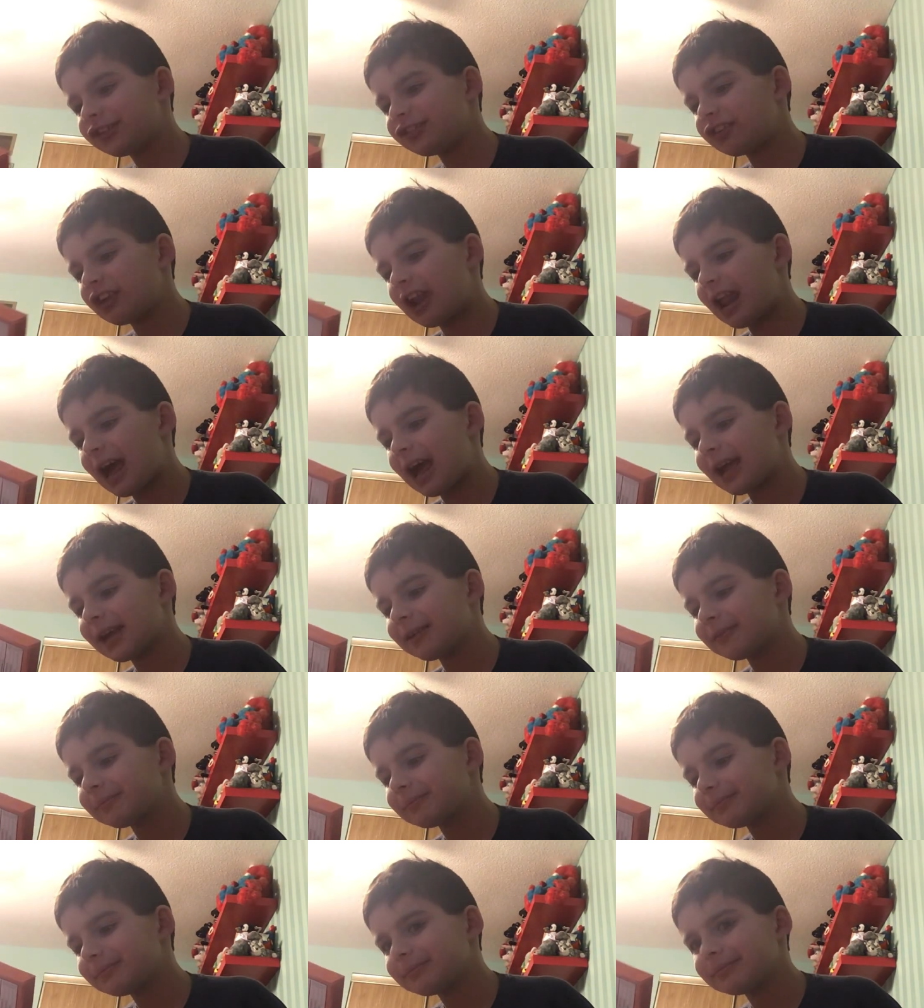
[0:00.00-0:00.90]
Should I?
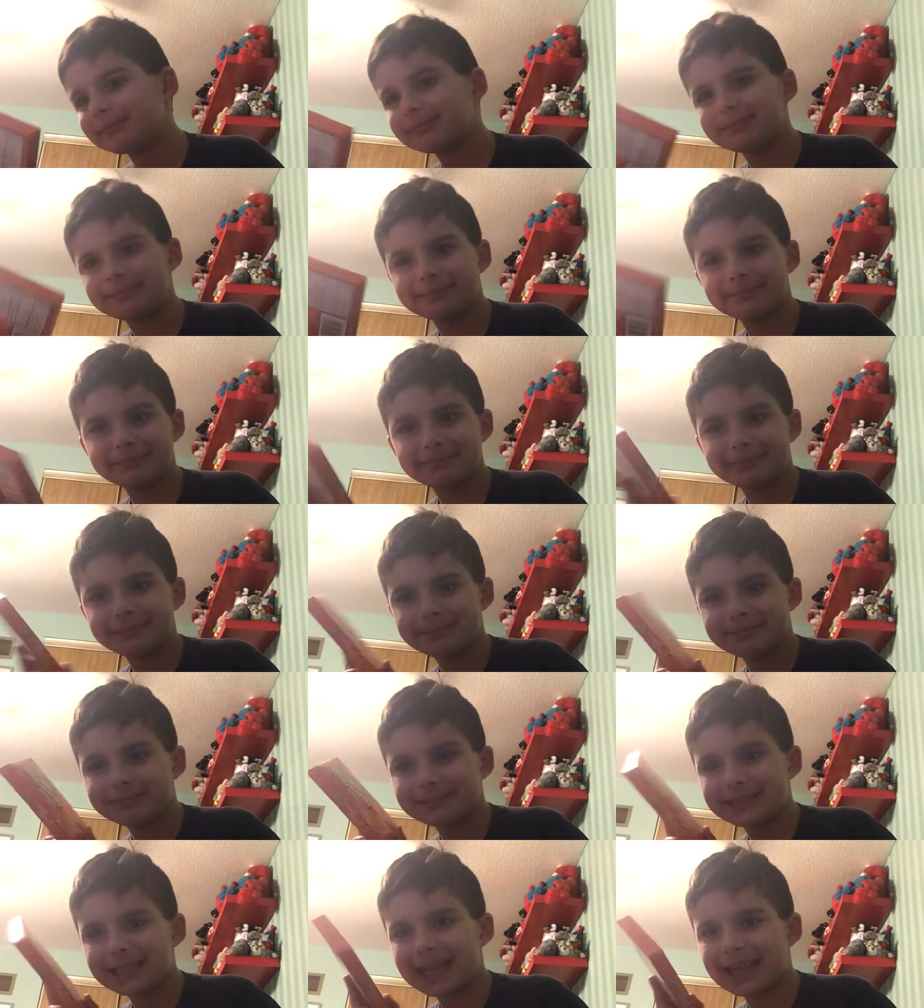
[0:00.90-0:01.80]

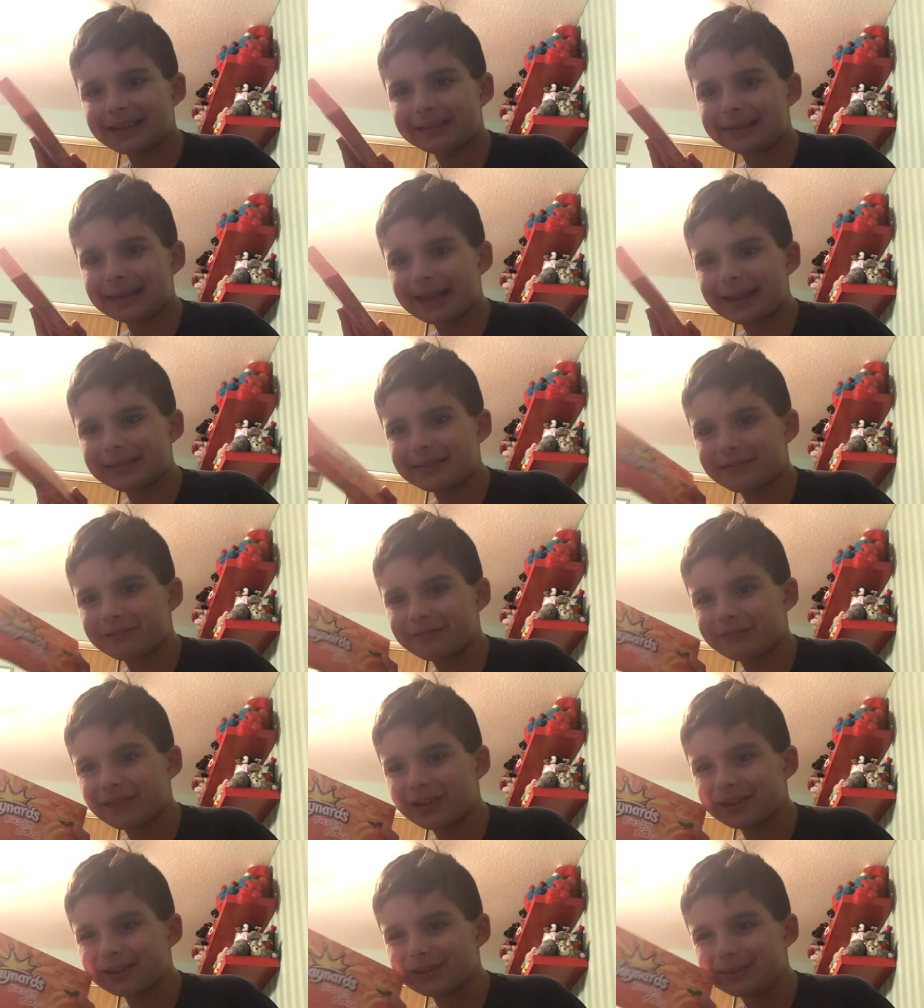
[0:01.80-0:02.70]
Let's let the
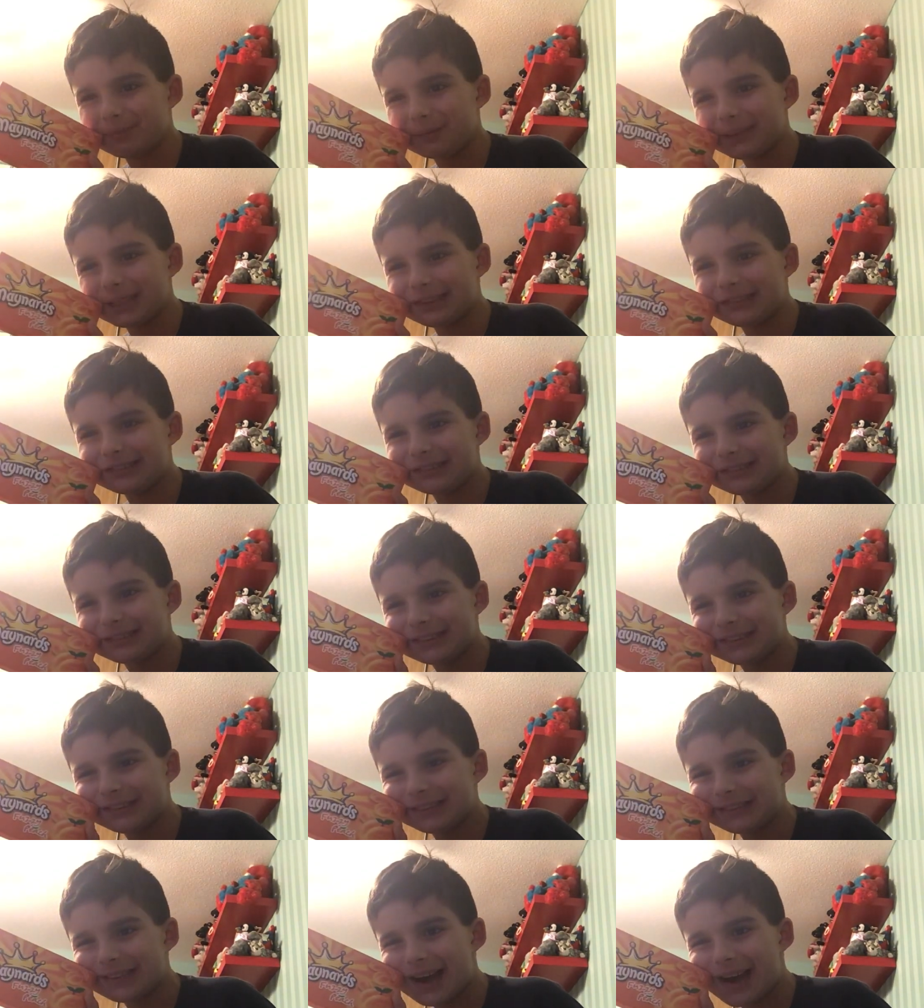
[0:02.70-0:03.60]
fuzzy peaches
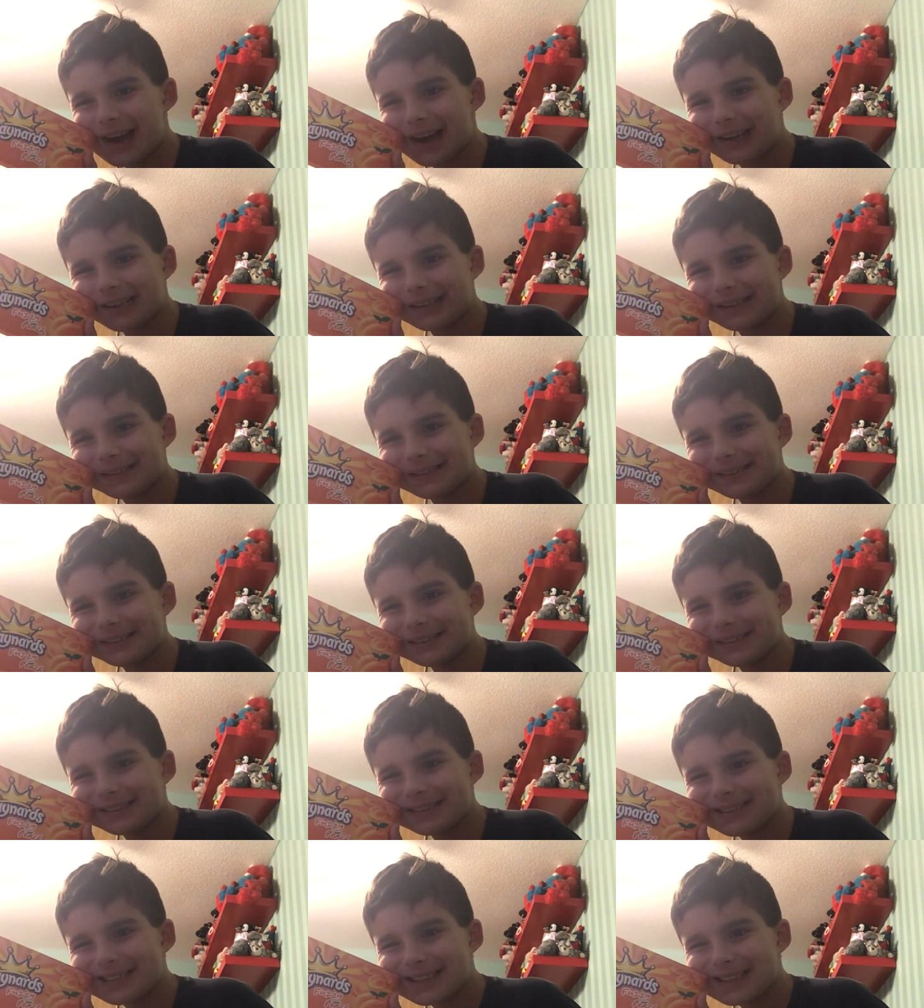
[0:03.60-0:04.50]
sigh.
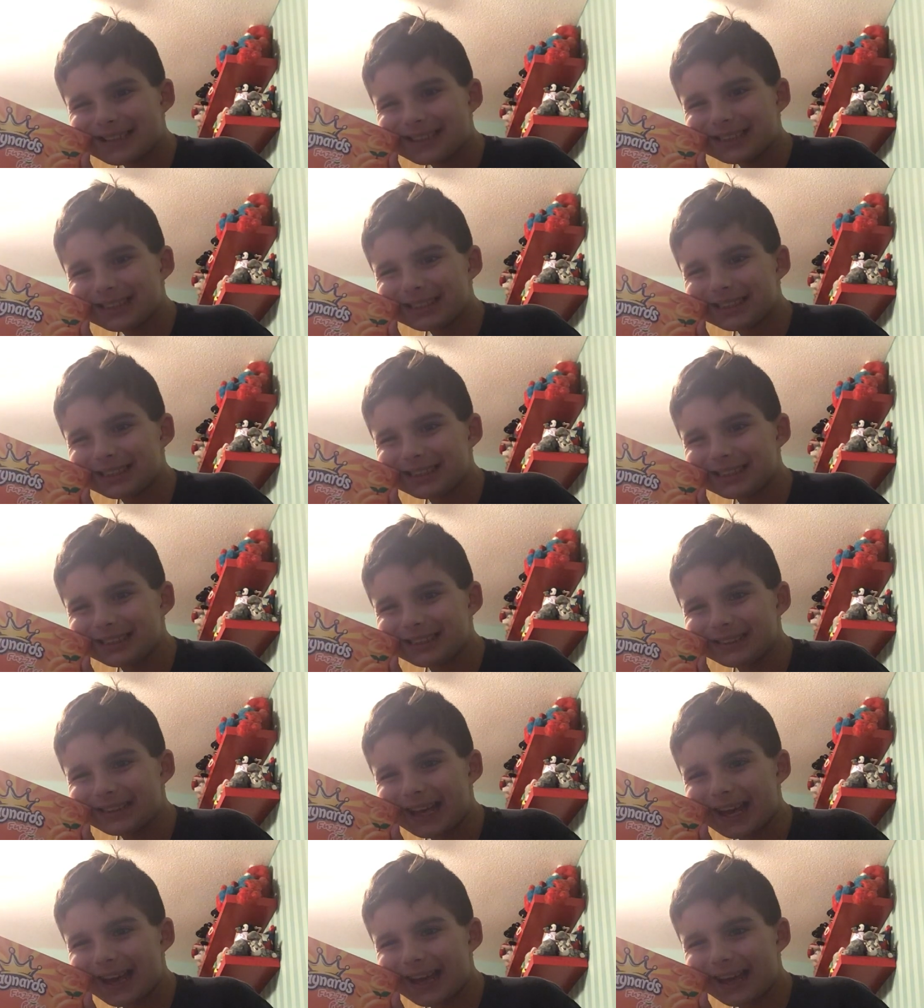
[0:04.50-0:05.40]

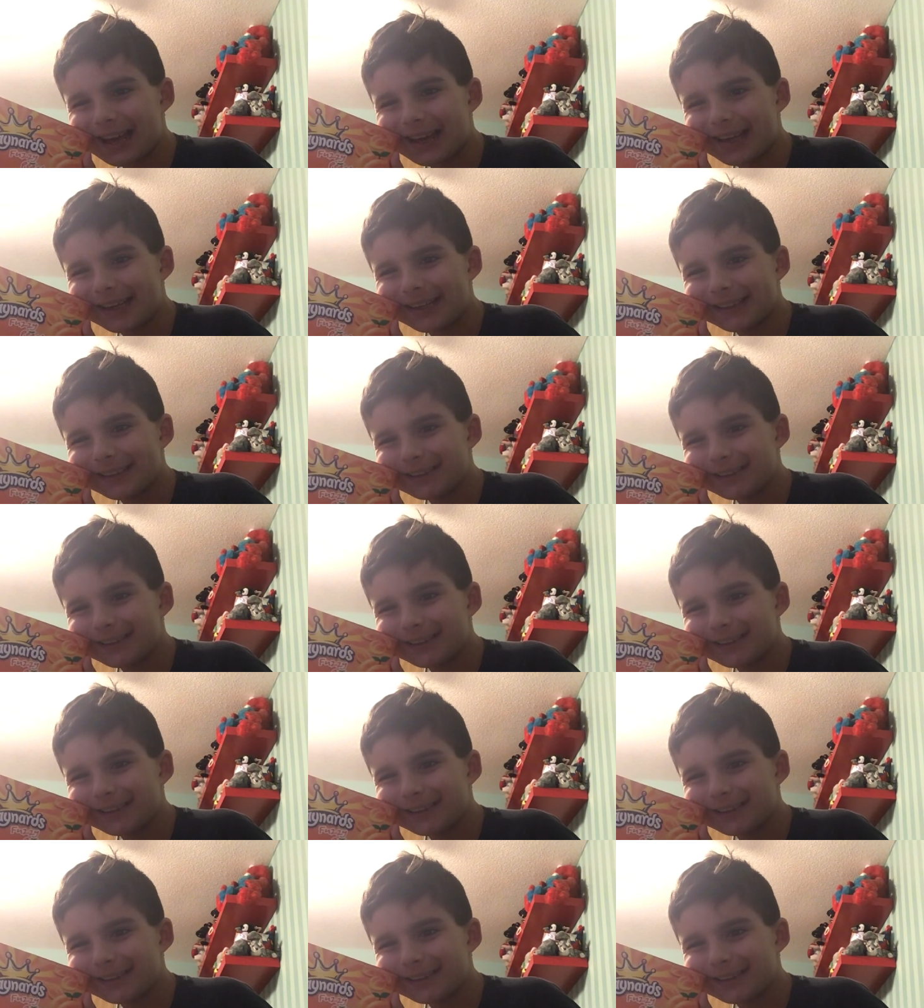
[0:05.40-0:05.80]
Yay.